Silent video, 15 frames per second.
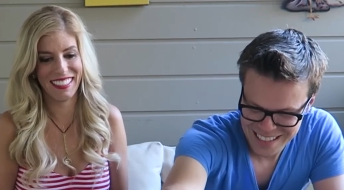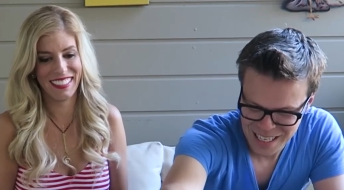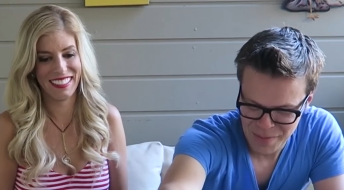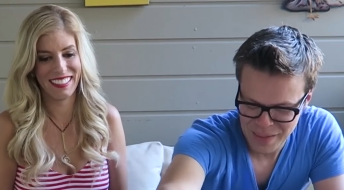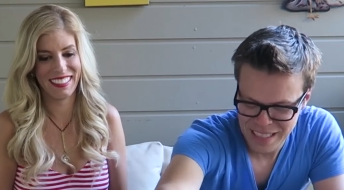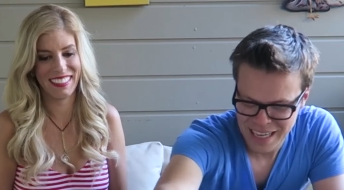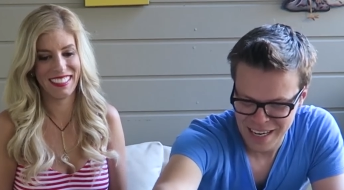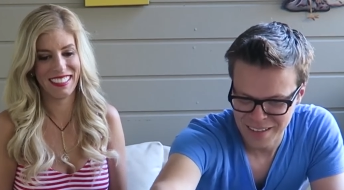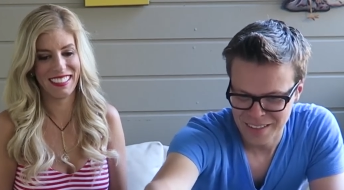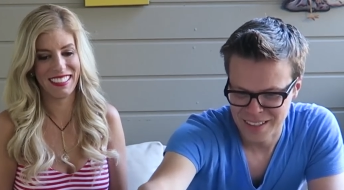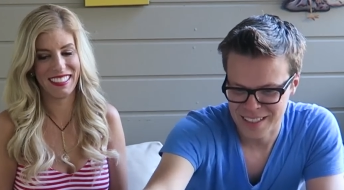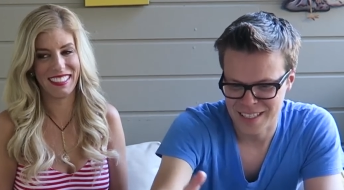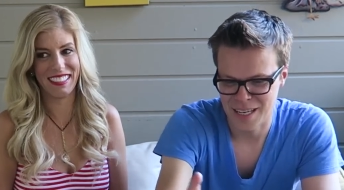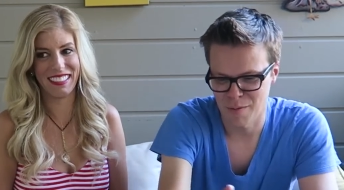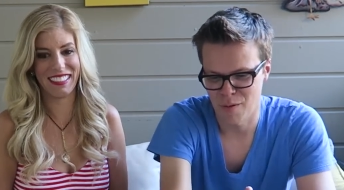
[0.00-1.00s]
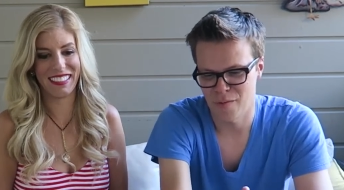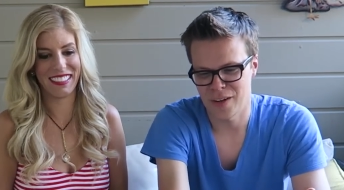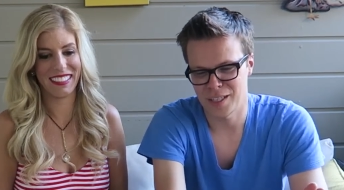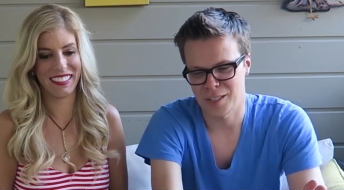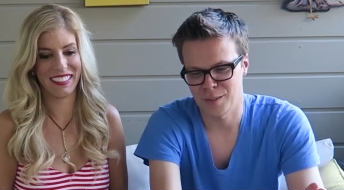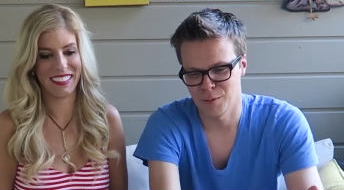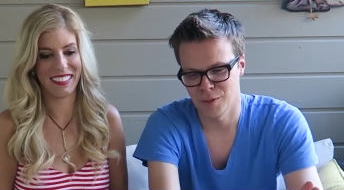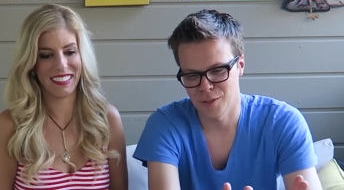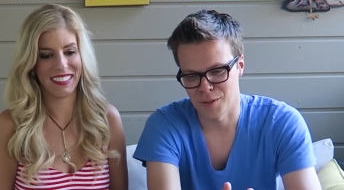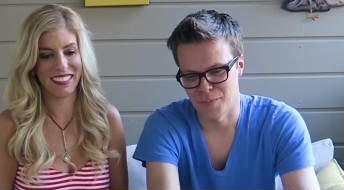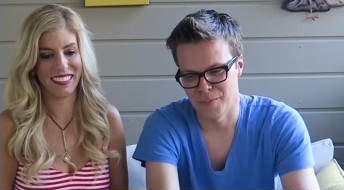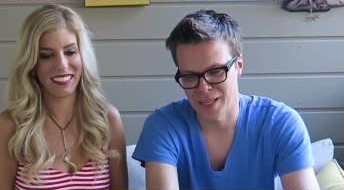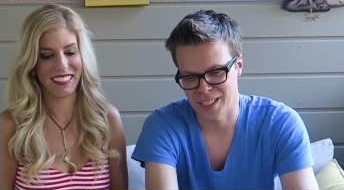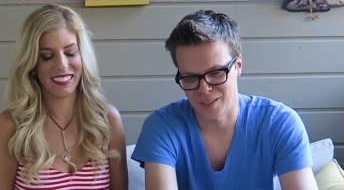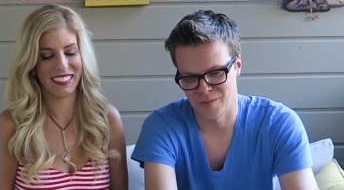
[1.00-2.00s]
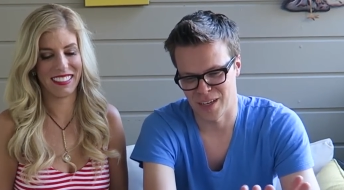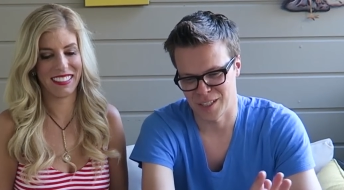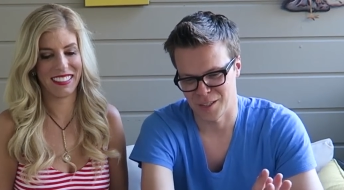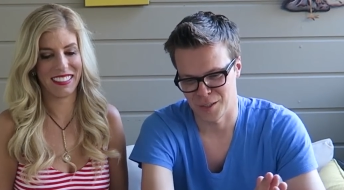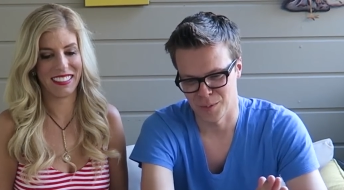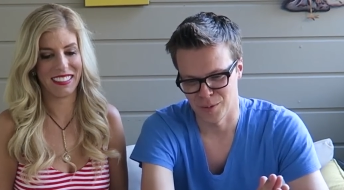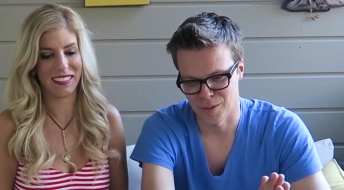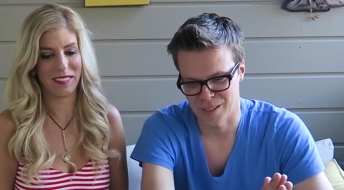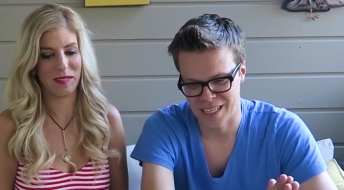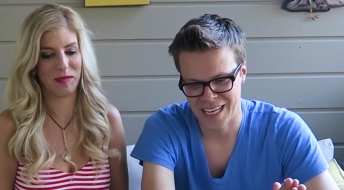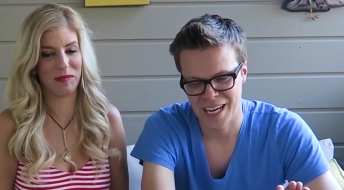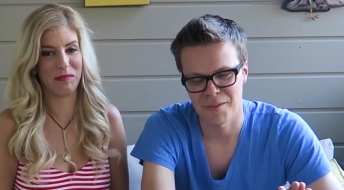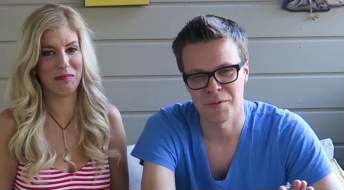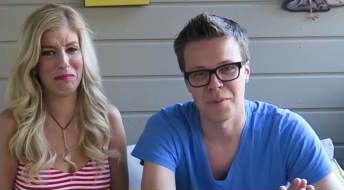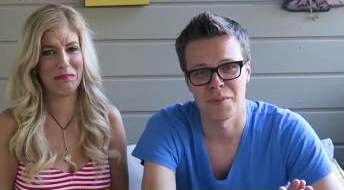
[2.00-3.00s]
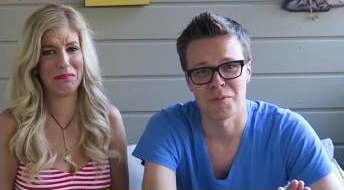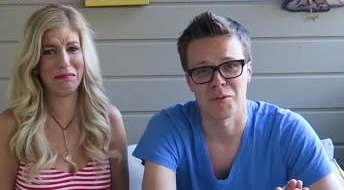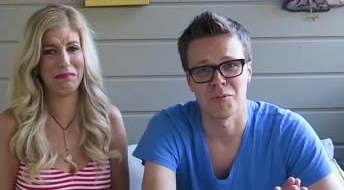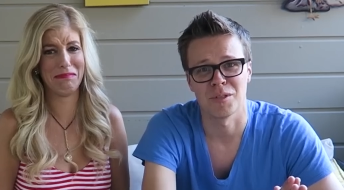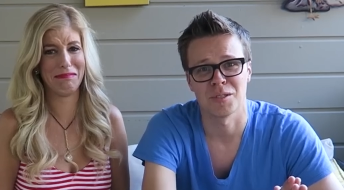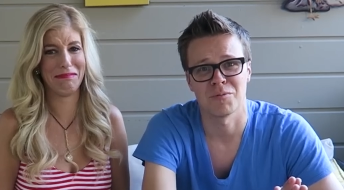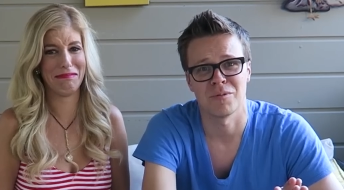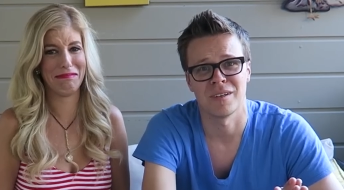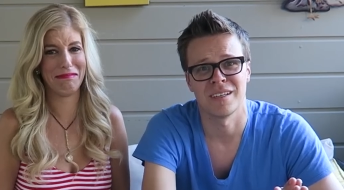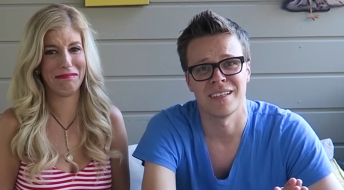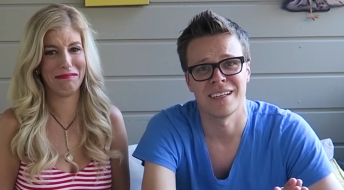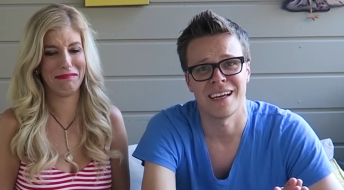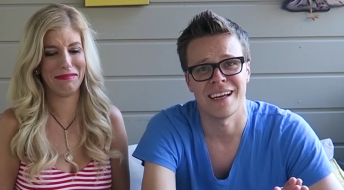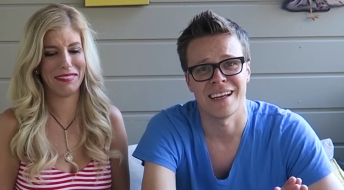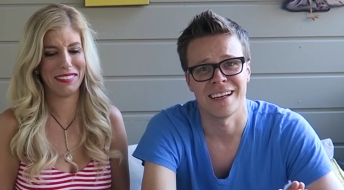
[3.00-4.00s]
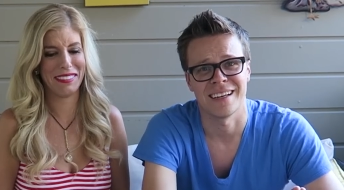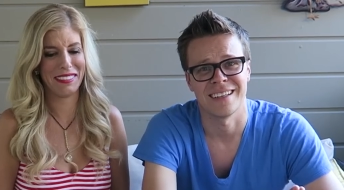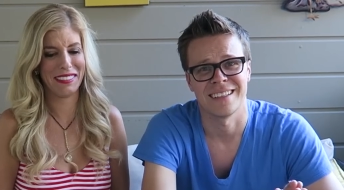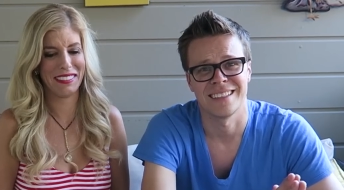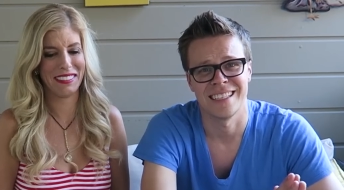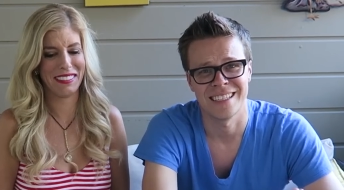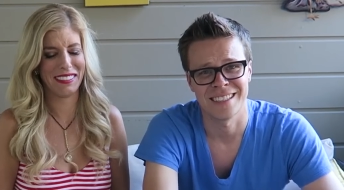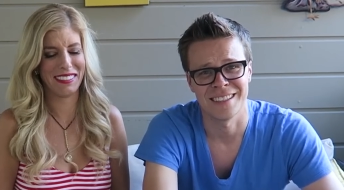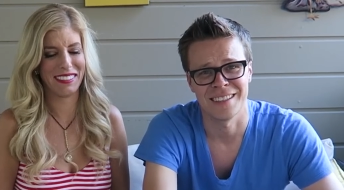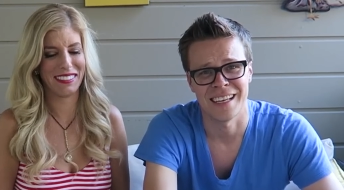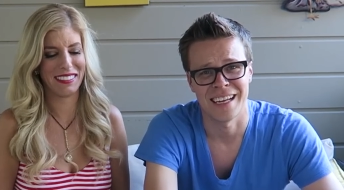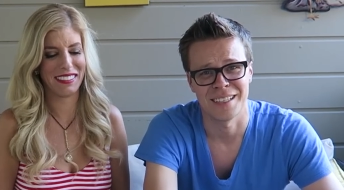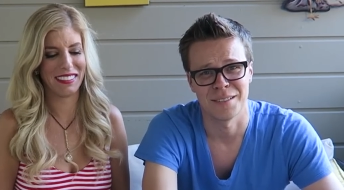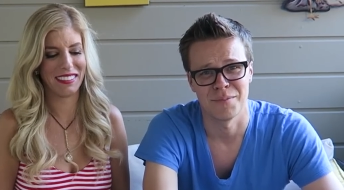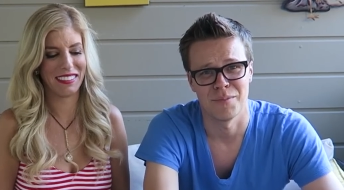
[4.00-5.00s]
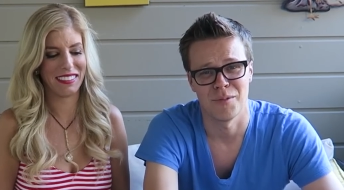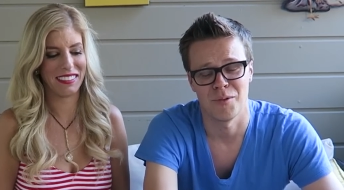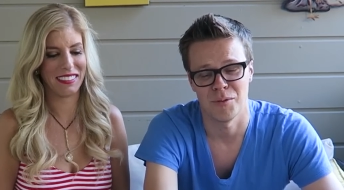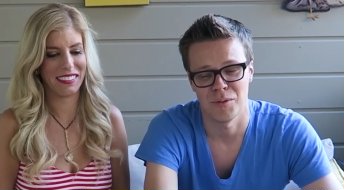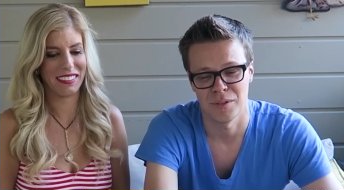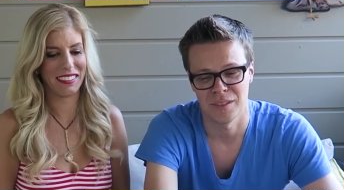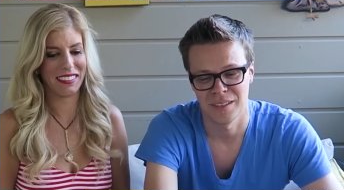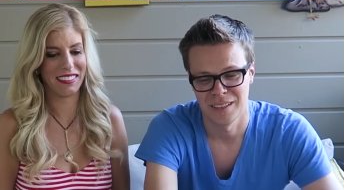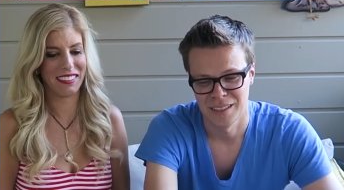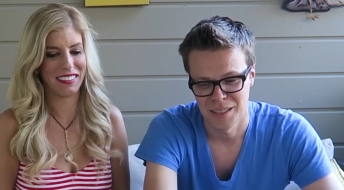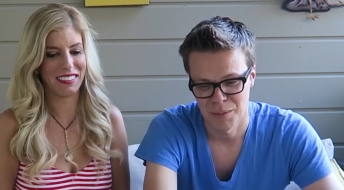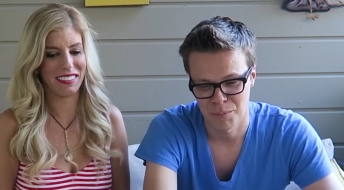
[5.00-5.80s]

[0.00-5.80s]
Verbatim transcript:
Speaker 1: it's coming down to summer vegetables or mixed vegetables. I can't remember which one I disliked more.